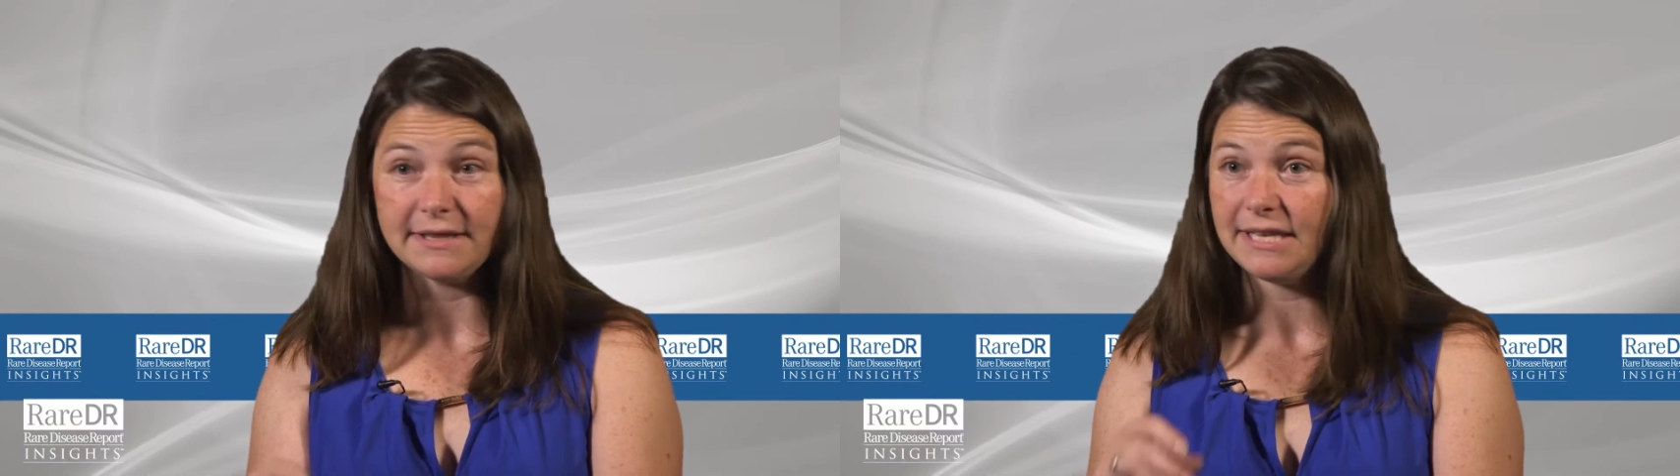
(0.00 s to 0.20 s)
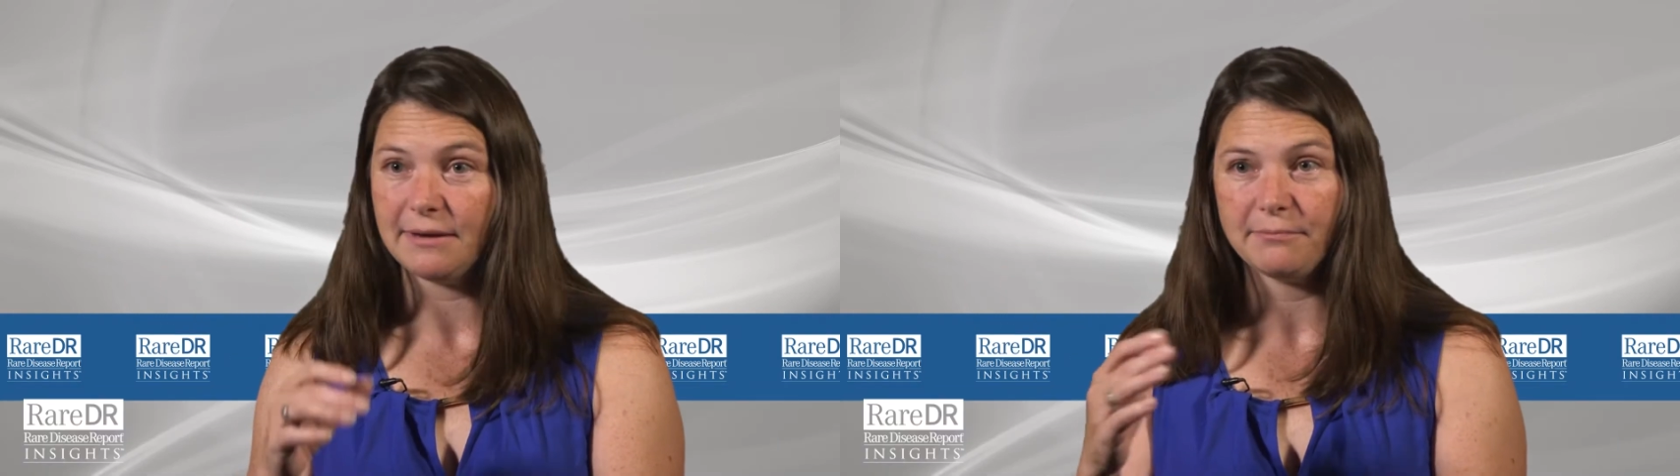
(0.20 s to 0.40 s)

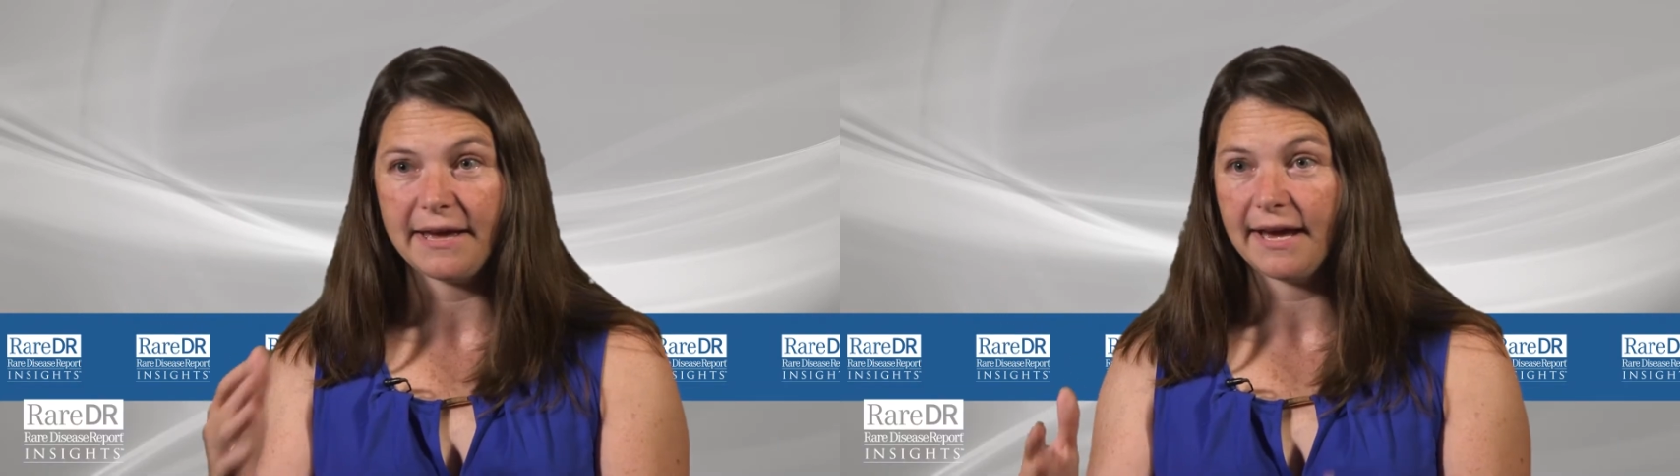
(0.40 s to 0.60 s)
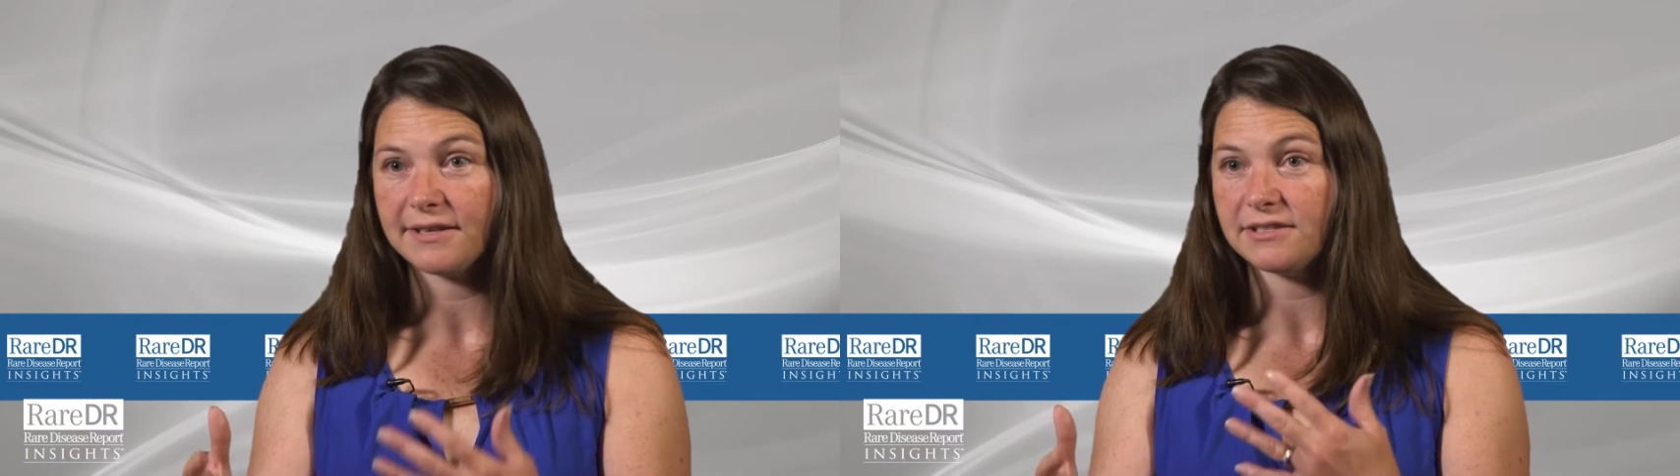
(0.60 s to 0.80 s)
and the
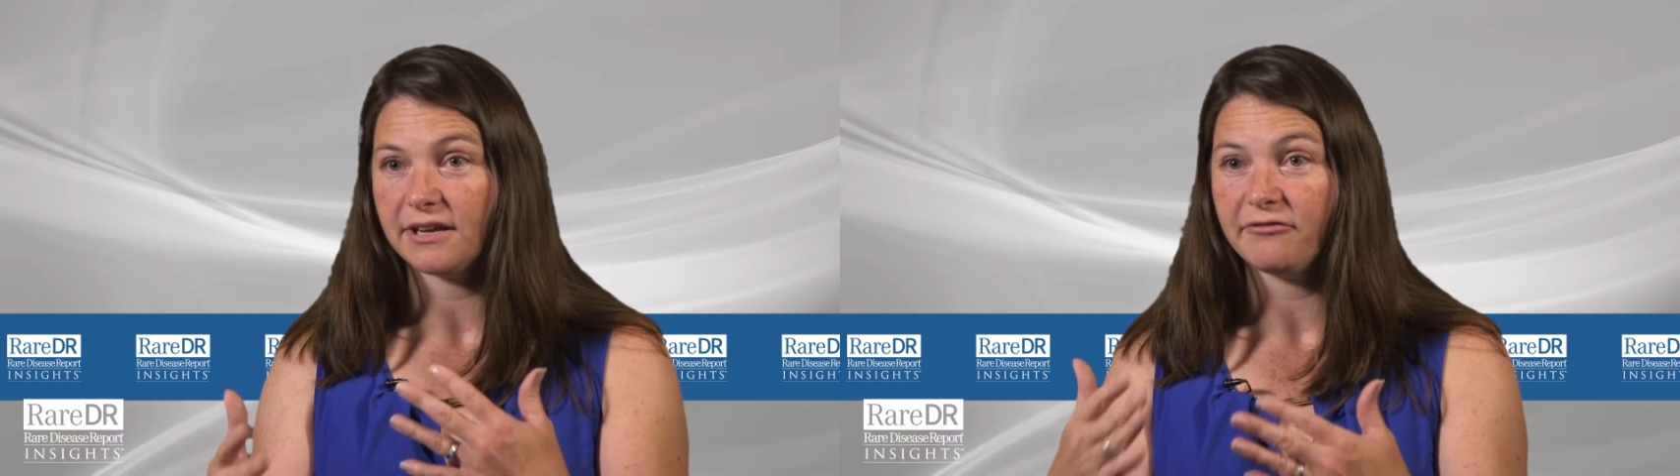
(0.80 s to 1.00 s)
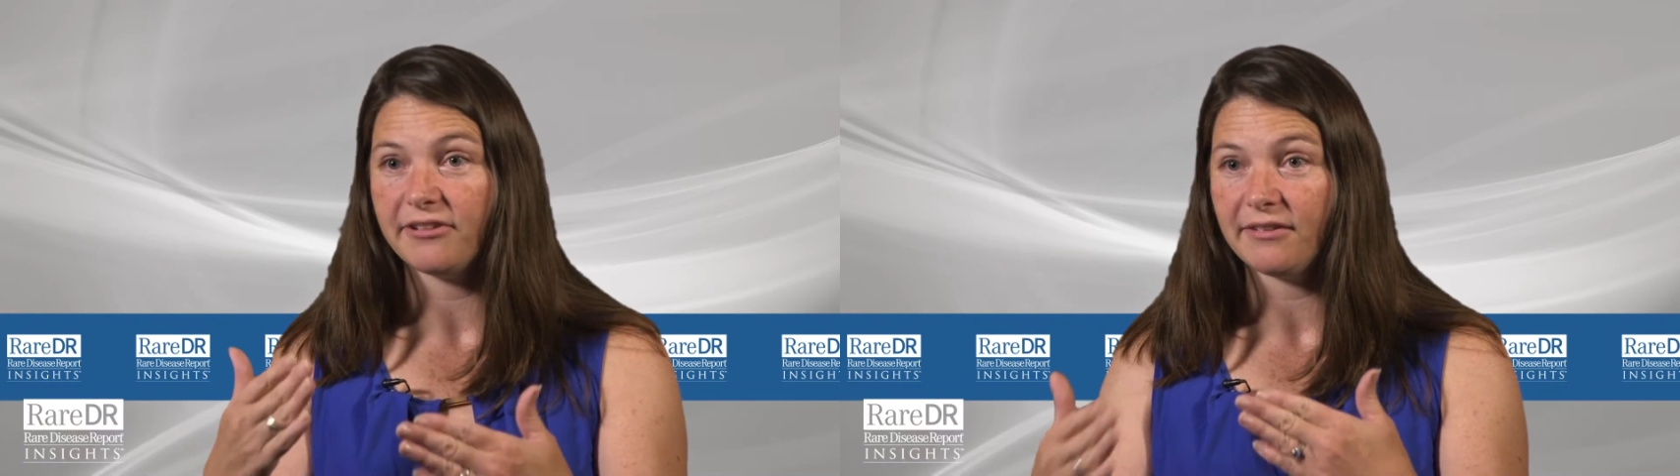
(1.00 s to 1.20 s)
impact
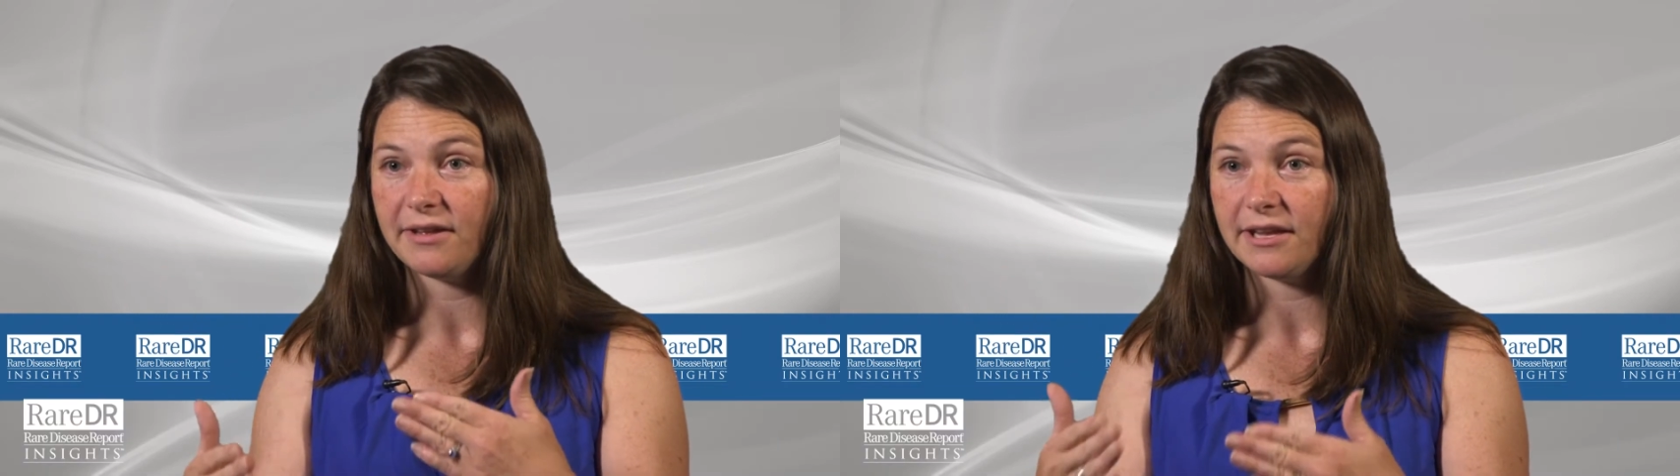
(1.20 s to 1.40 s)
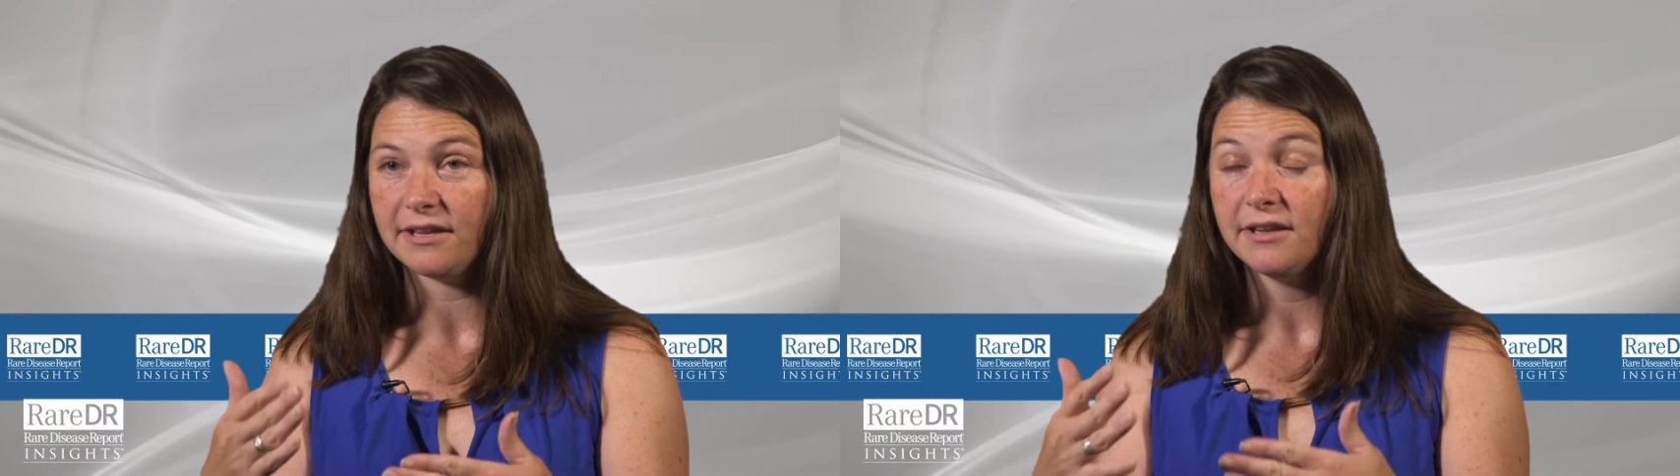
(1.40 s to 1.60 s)
of,
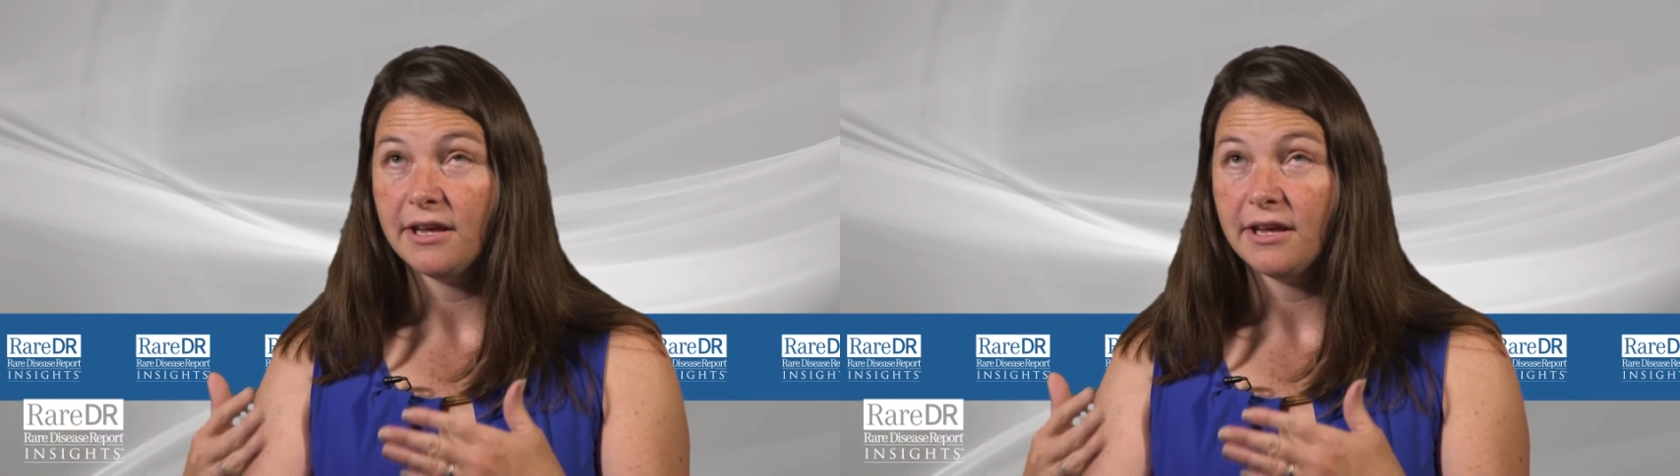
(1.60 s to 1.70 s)
family,